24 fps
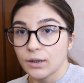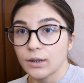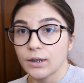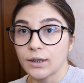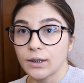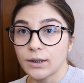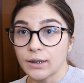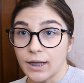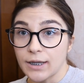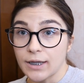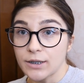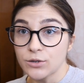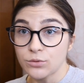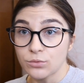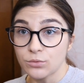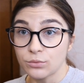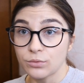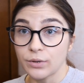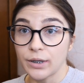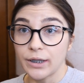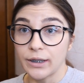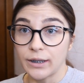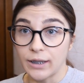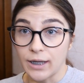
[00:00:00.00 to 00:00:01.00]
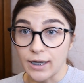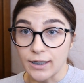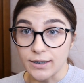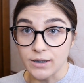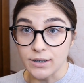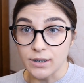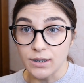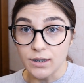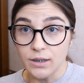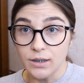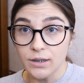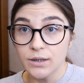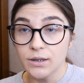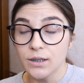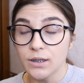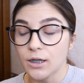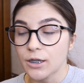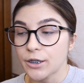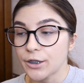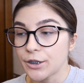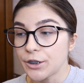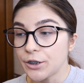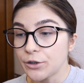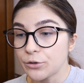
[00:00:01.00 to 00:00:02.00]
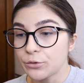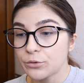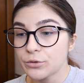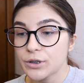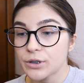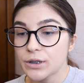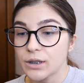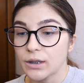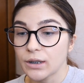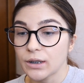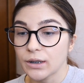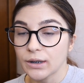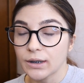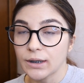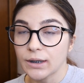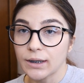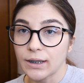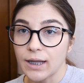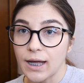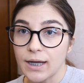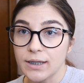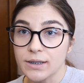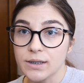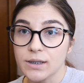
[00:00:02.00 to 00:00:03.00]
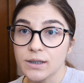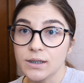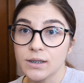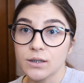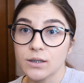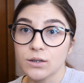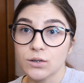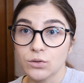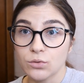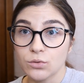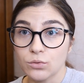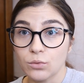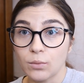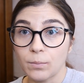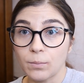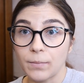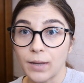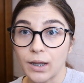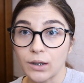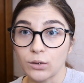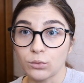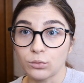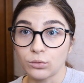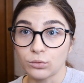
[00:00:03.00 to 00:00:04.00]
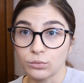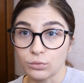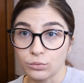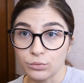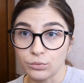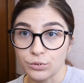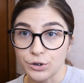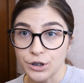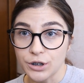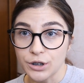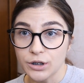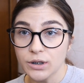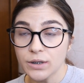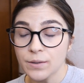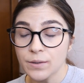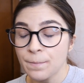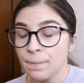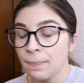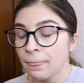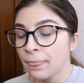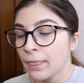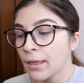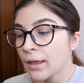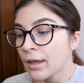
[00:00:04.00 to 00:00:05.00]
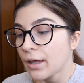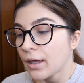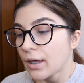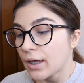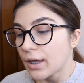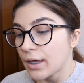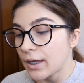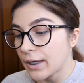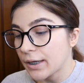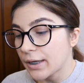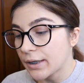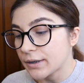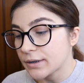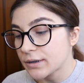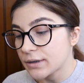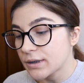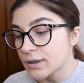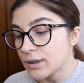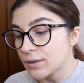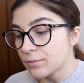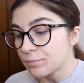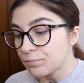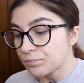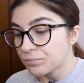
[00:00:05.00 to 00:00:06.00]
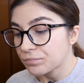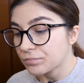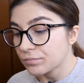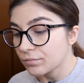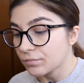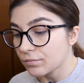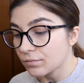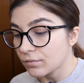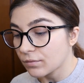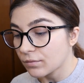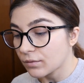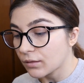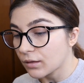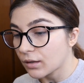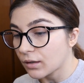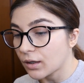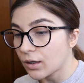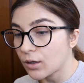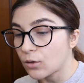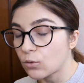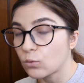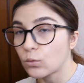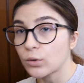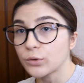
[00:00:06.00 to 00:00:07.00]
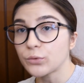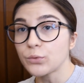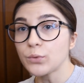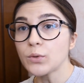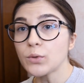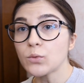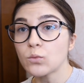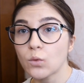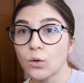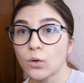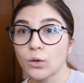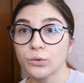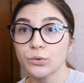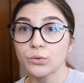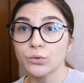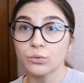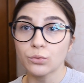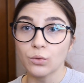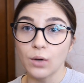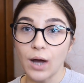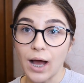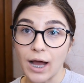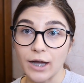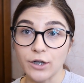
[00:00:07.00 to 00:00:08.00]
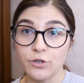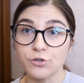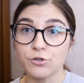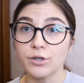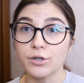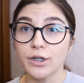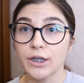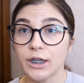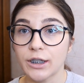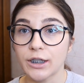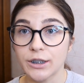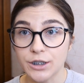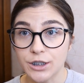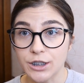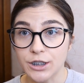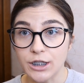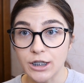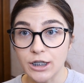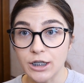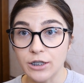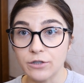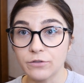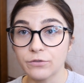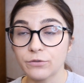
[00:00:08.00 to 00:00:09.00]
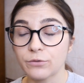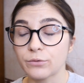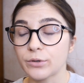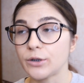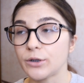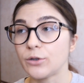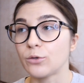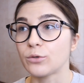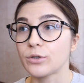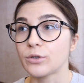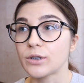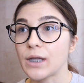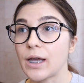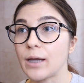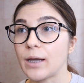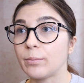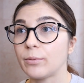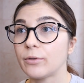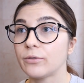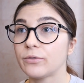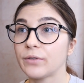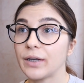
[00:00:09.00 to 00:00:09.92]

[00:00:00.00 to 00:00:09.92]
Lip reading: class 2 elastics are used in class 2 malocclusion, and what we want to actually achieve with those type of